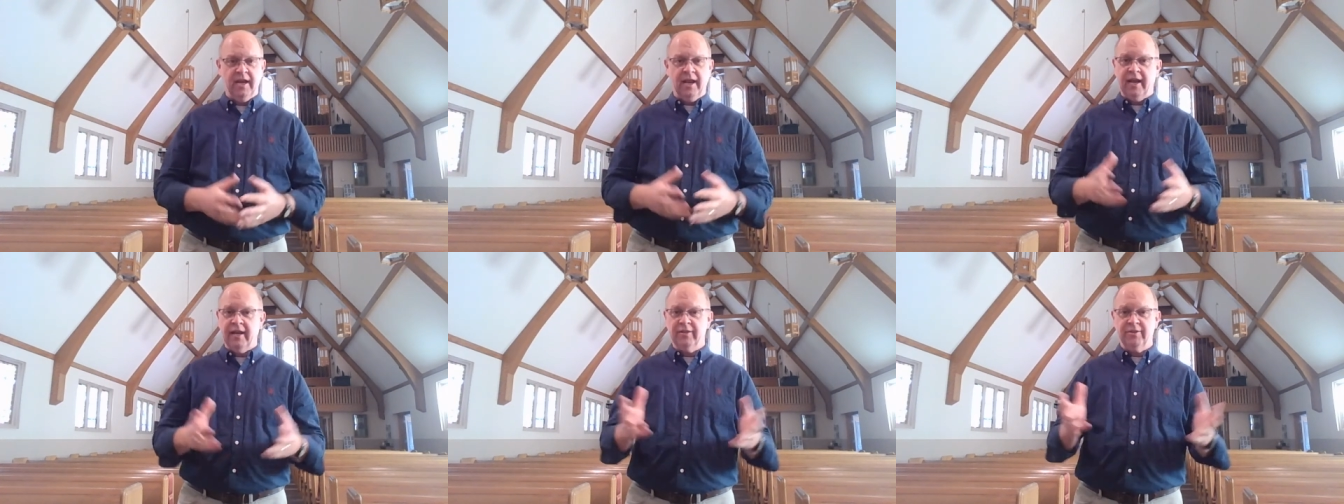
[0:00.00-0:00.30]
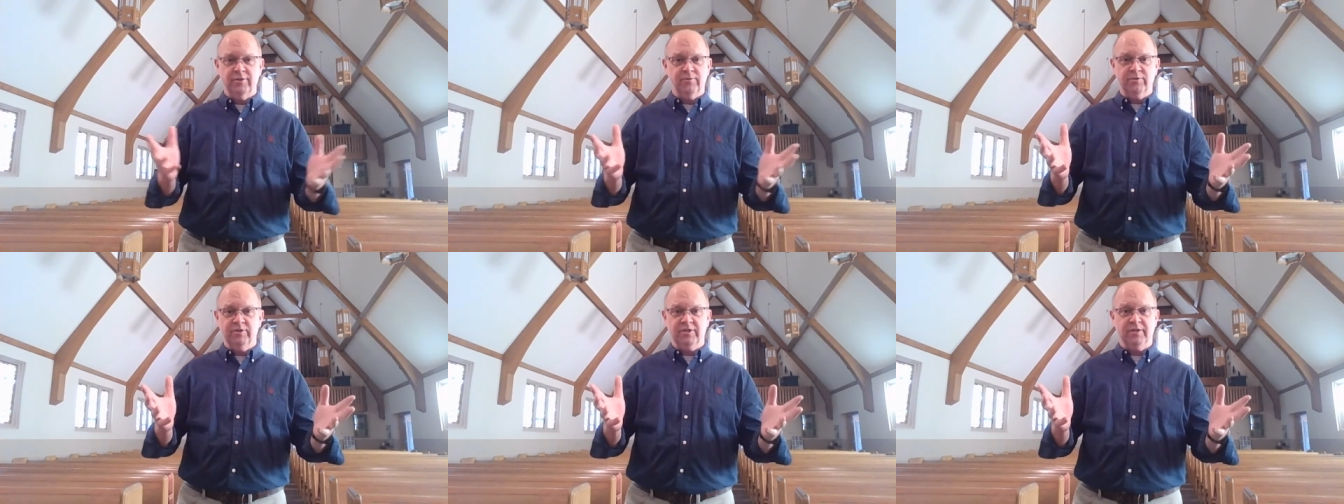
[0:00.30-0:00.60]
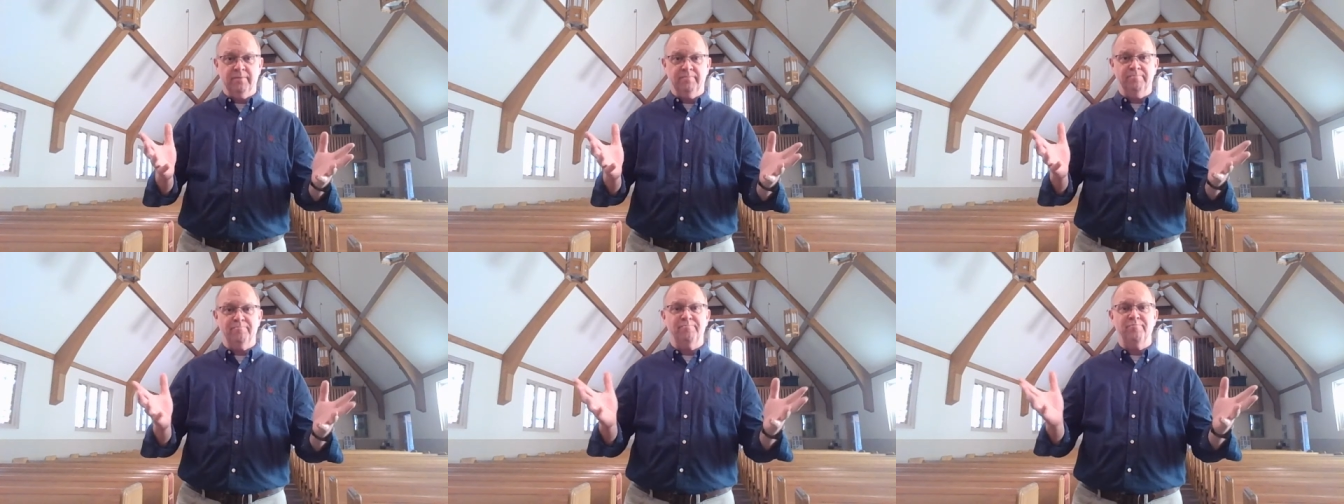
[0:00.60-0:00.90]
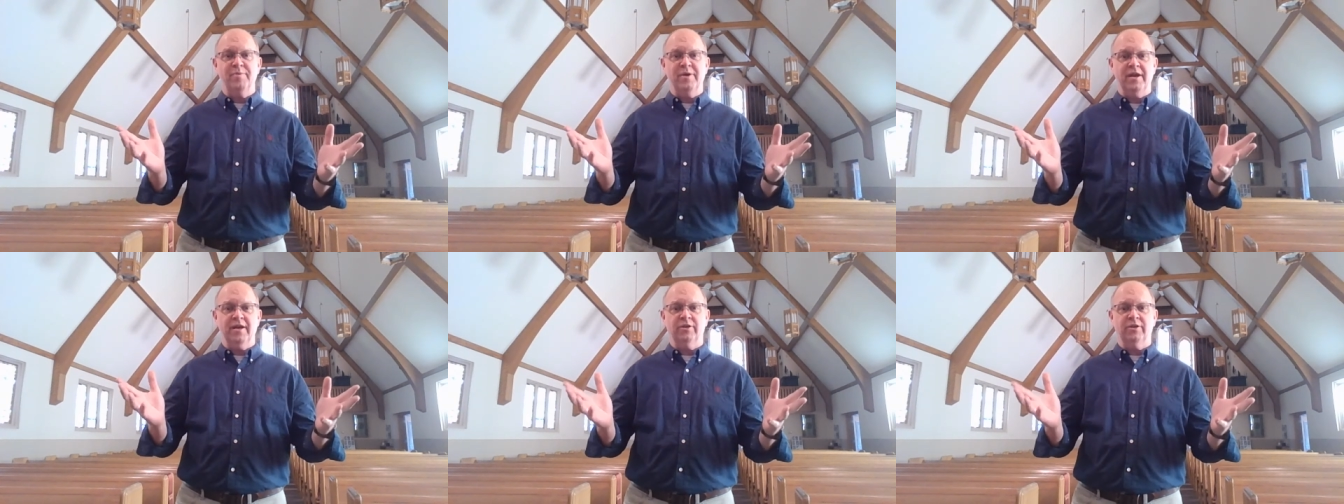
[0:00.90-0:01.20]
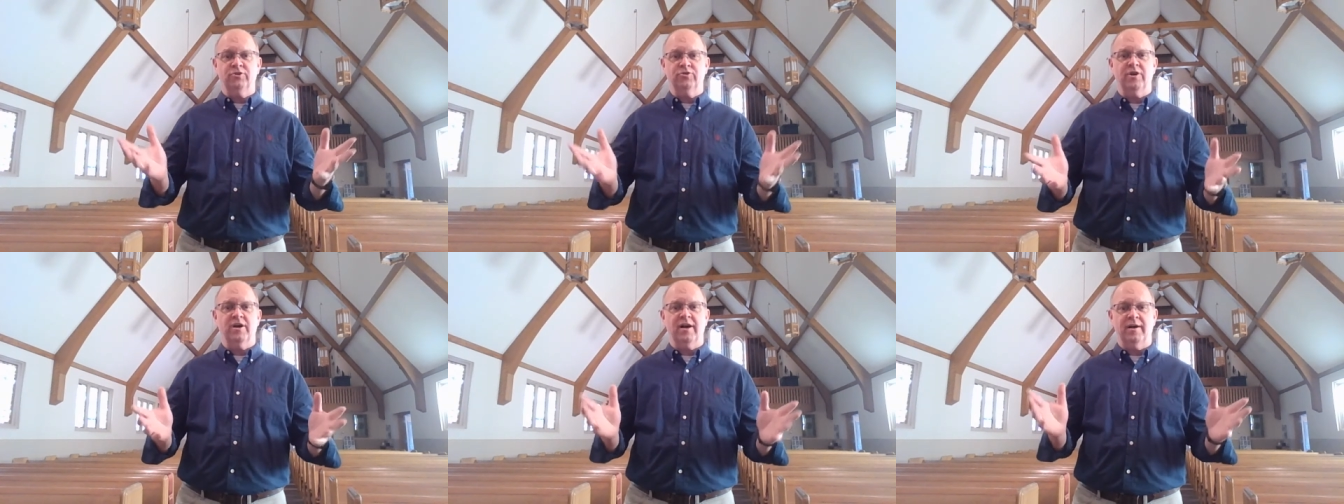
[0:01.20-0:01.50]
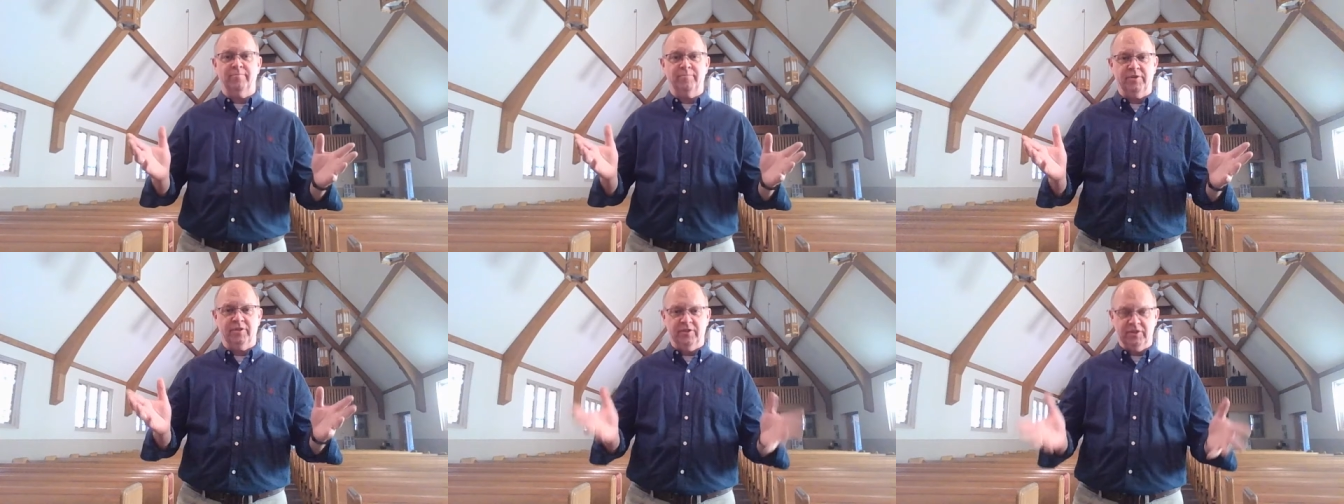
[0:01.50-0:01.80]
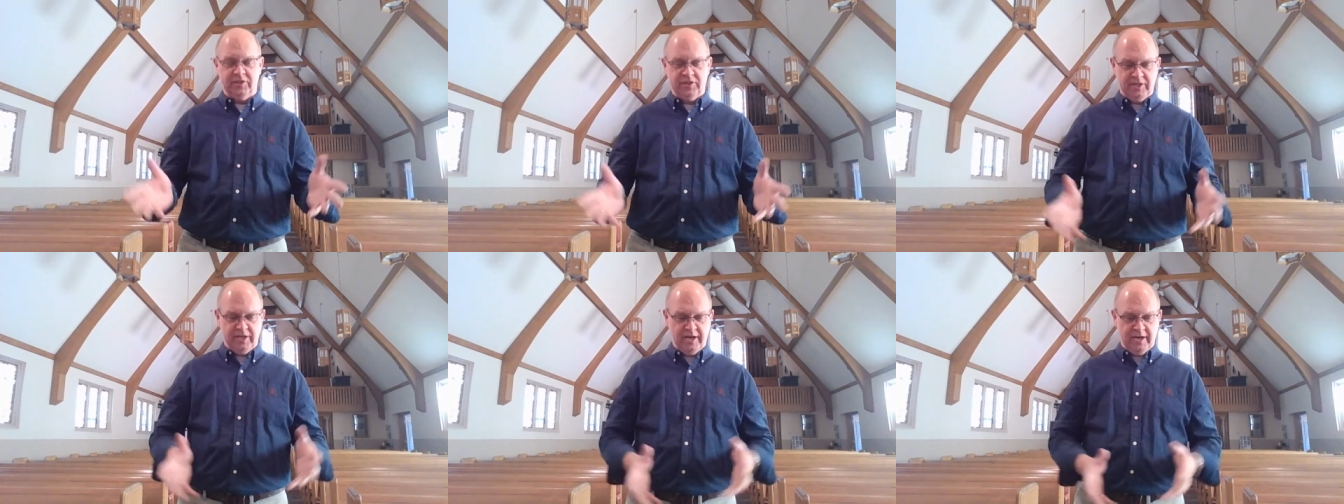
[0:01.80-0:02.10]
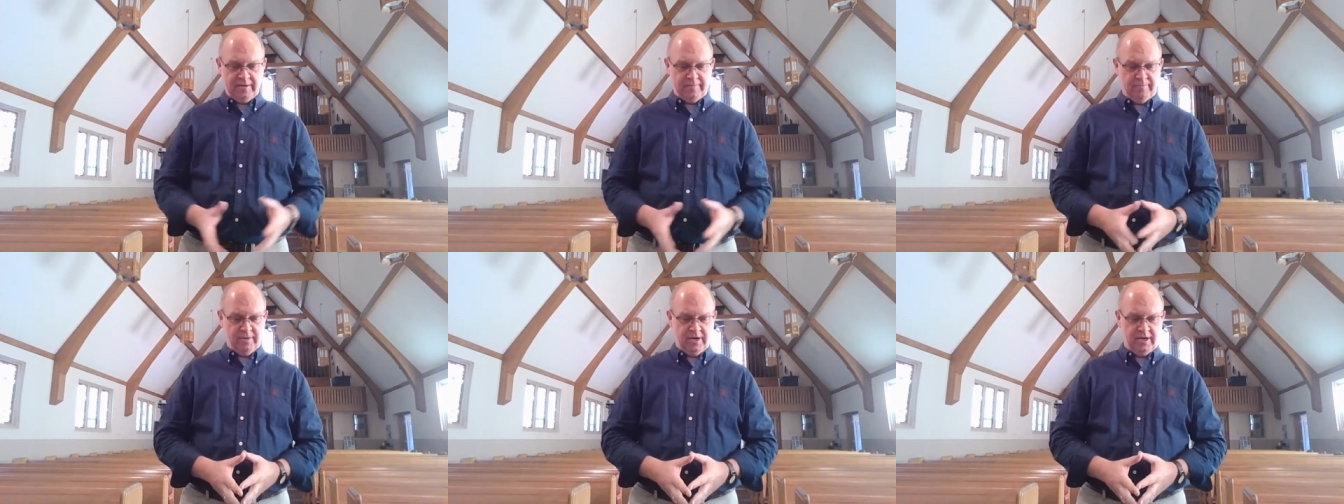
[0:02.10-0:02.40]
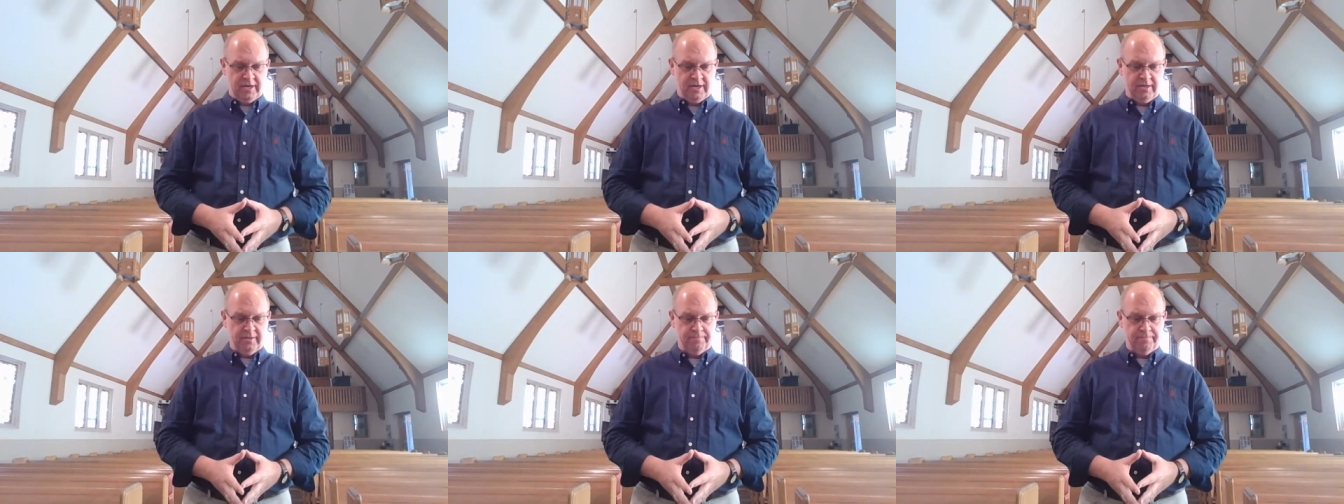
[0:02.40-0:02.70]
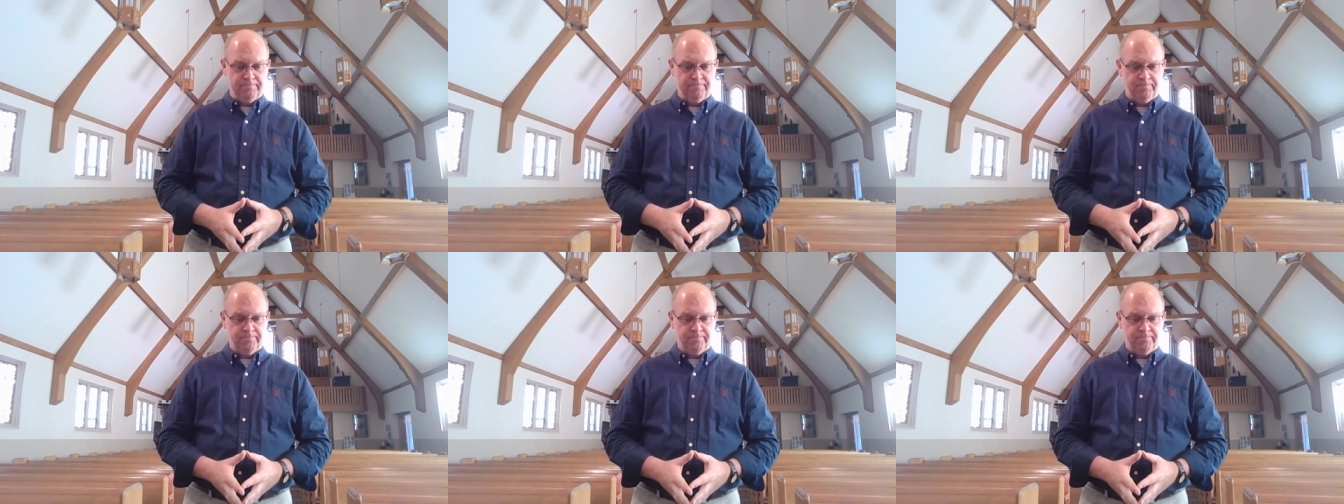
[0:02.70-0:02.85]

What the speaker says: And there was a big drop in the stock market.